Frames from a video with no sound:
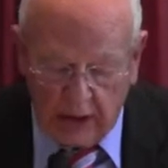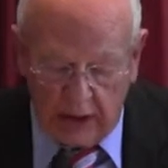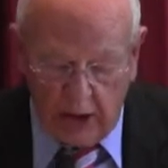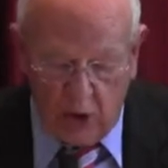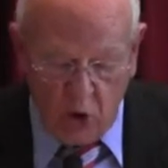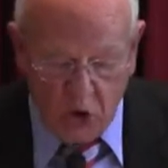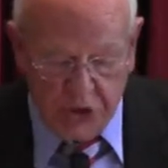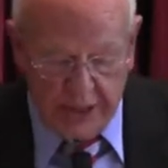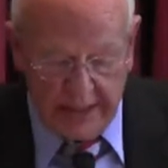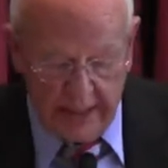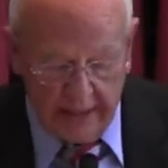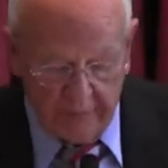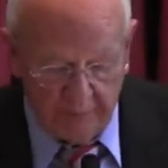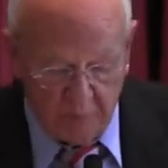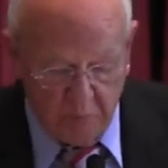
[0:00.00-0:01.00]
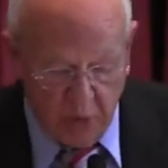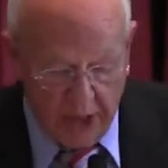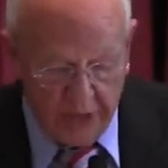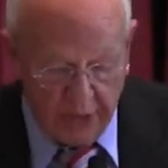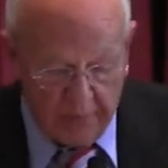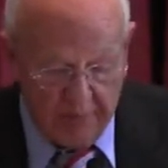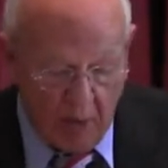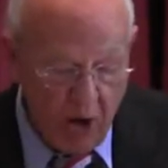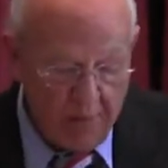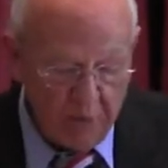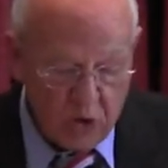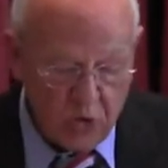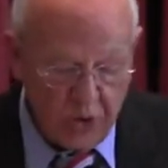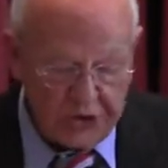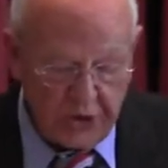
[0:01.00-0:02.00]
to a close. The brother
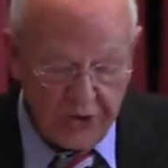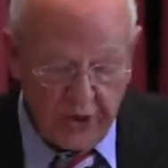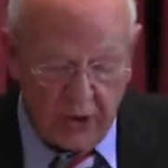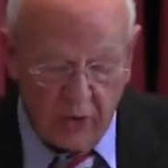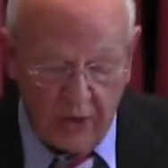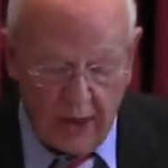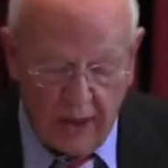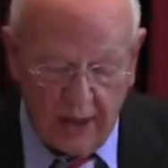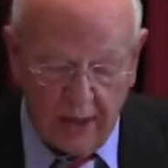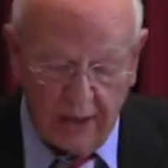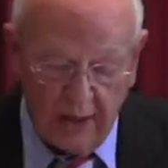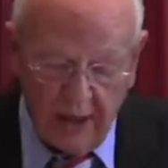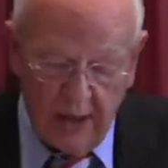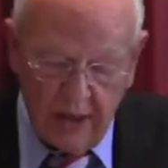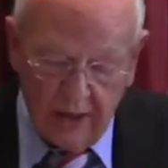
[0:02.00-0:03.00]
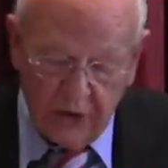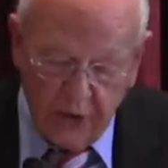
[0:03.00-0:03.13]
barbers went to their uh,